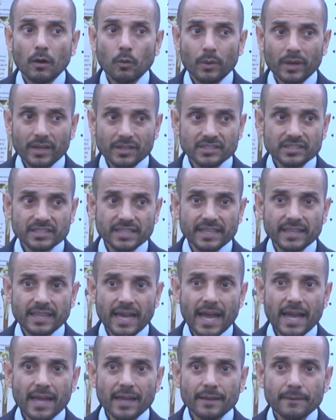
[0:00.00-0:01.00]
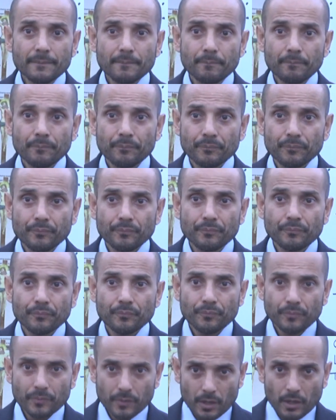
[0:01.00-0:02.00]
We can see that.
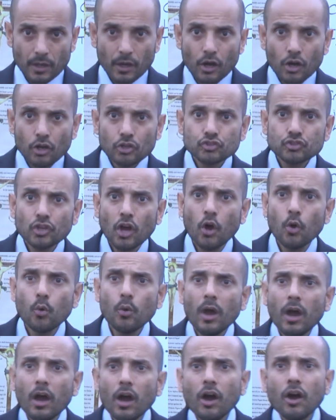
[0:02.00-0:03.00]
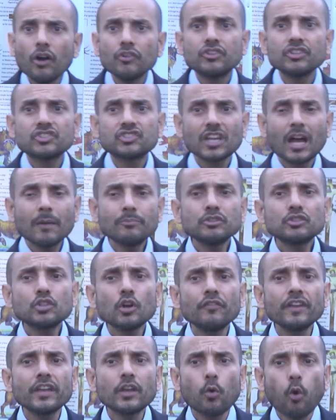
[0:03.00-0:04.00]
So the subject
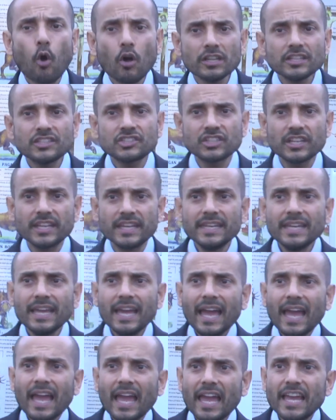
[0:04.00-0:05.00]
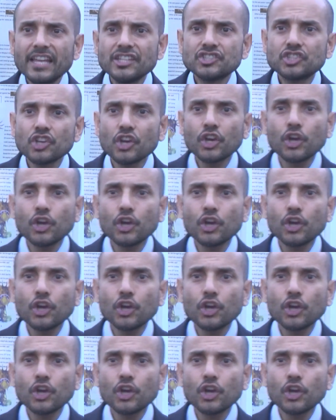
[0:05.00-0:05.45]
of equality is the